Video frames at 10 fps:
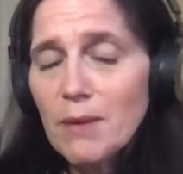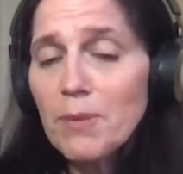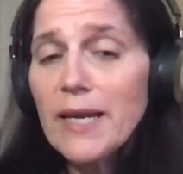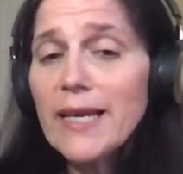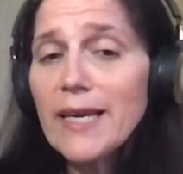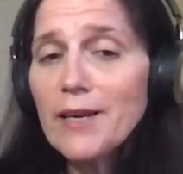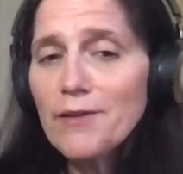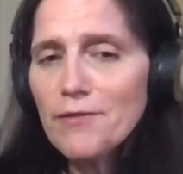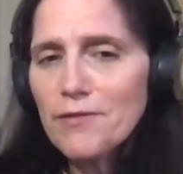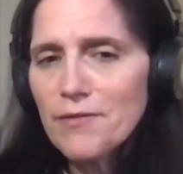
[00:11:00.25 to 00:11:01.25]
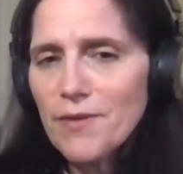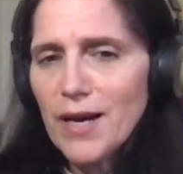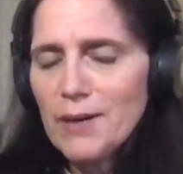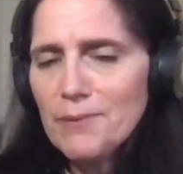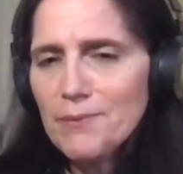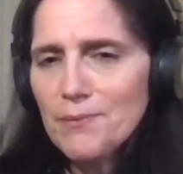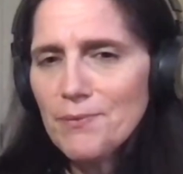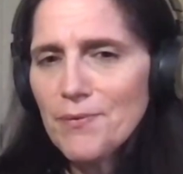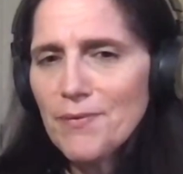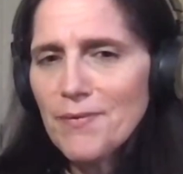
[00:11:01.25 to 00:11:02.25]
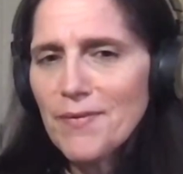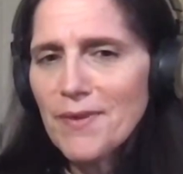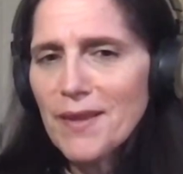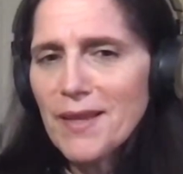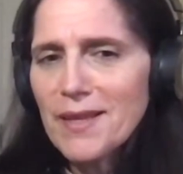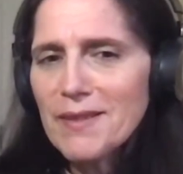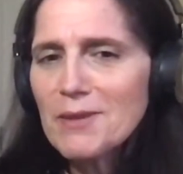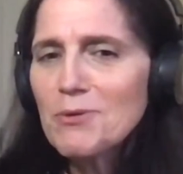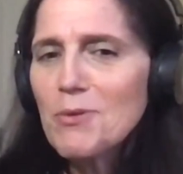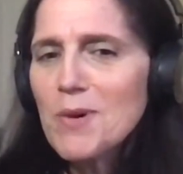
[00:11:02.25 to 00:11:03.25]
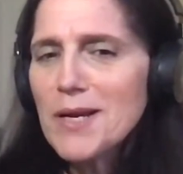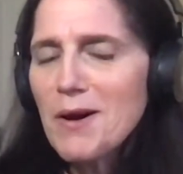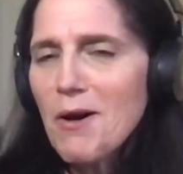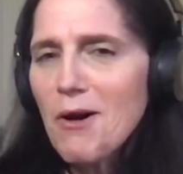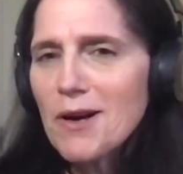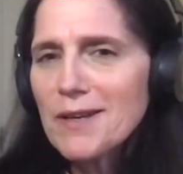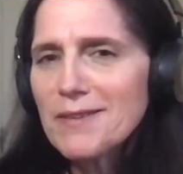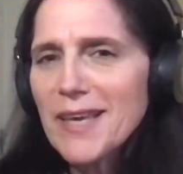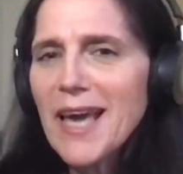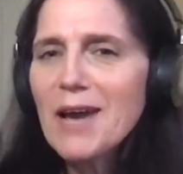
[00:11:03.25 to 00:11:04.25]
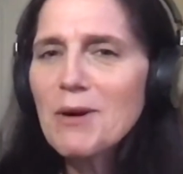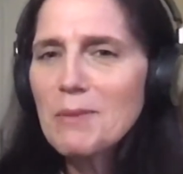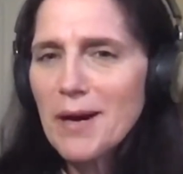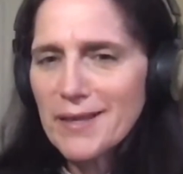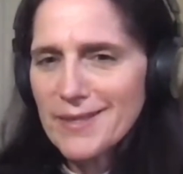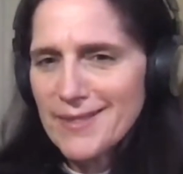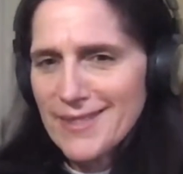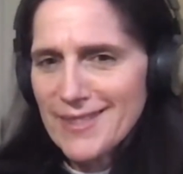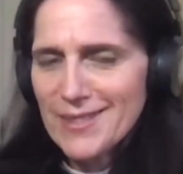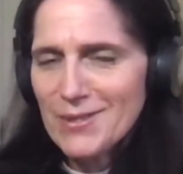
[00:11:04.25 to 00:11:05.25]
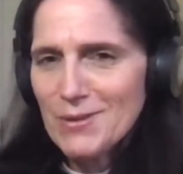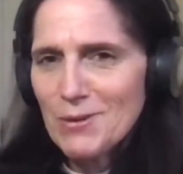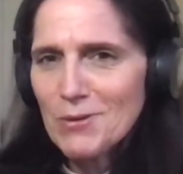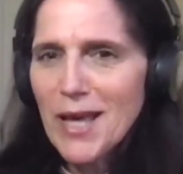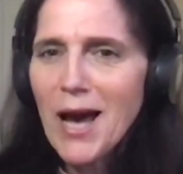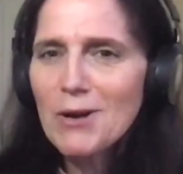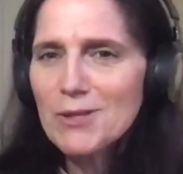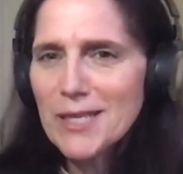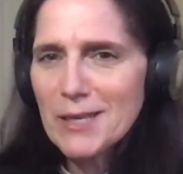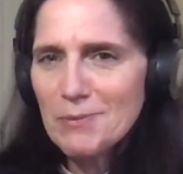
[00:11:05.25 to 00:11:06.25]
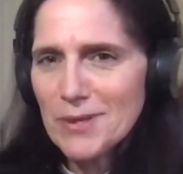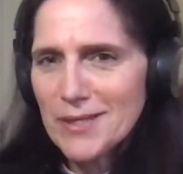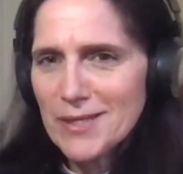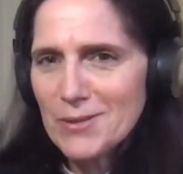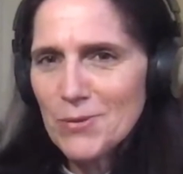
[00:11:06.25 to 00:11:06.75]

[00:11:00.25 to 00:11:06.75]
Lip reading: belief that women are the caring mothers or the housekeepers.